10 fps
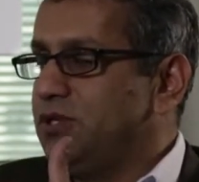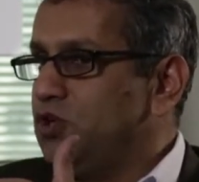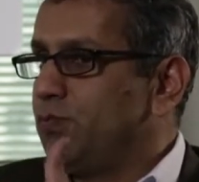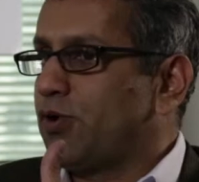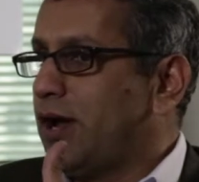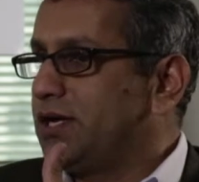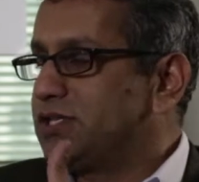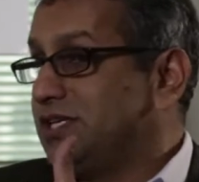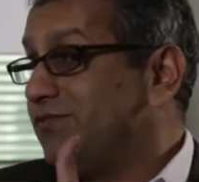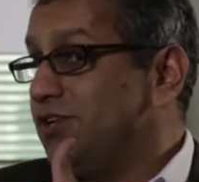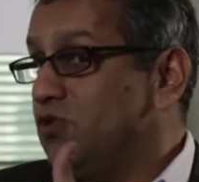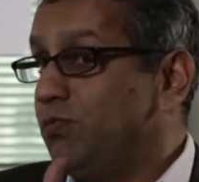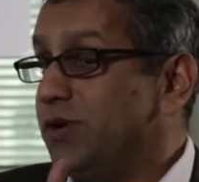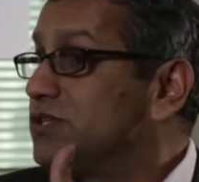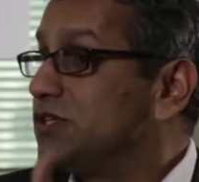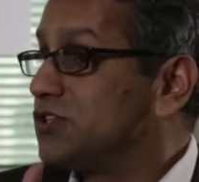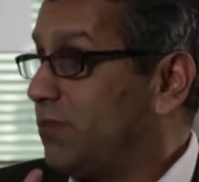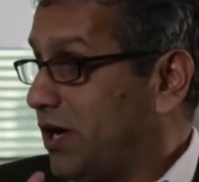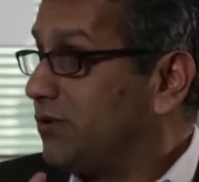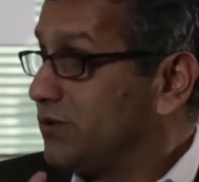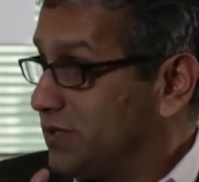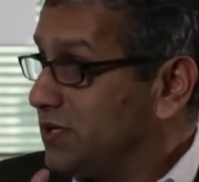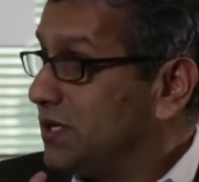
new products and even new business models.